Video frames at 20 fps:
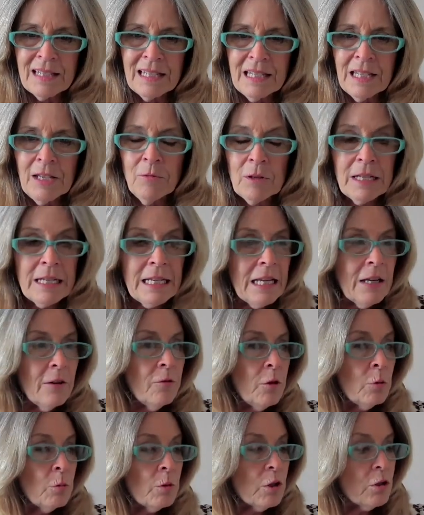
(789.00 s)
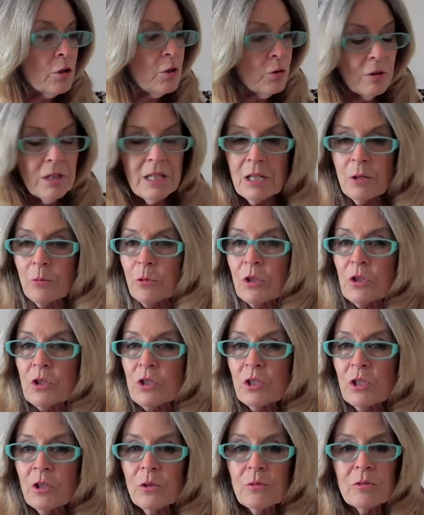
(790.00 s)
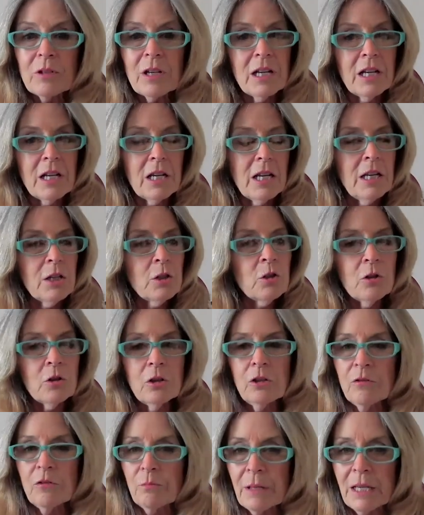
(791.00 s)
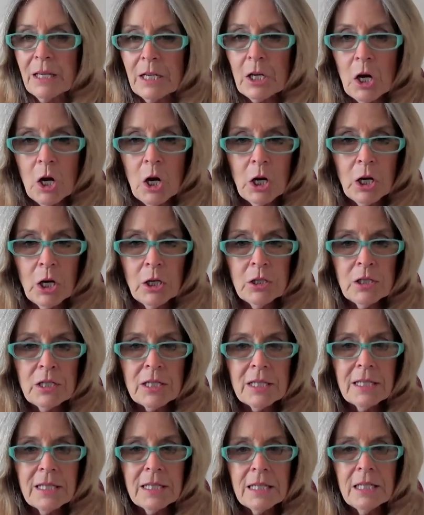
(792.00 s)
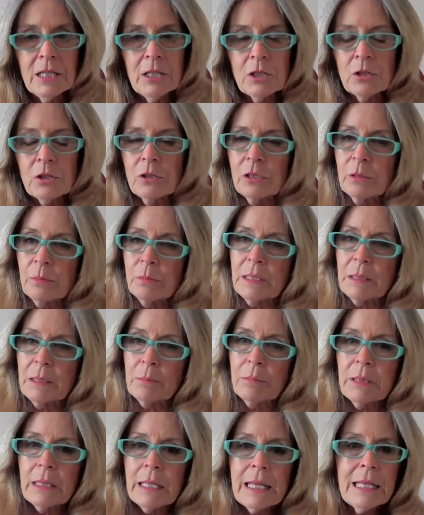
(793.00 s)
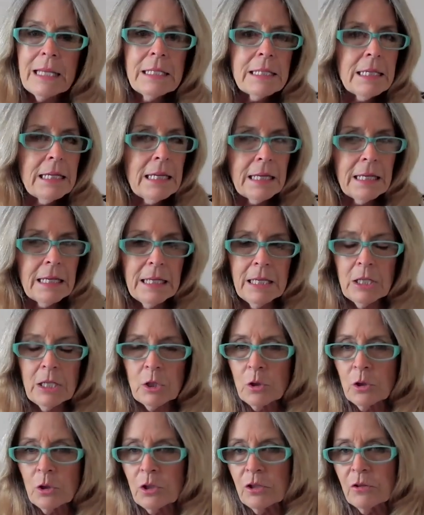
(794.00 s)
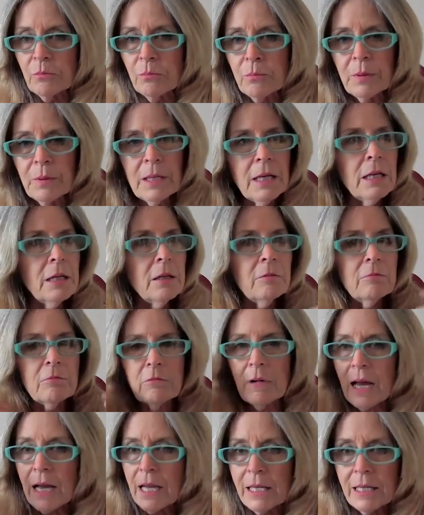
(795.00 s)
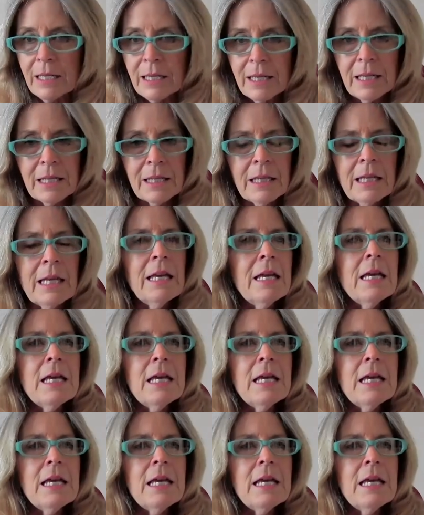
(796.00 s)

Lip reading: Even if you were doing it with children, it could have been art, it could have been planting, it could have been writing.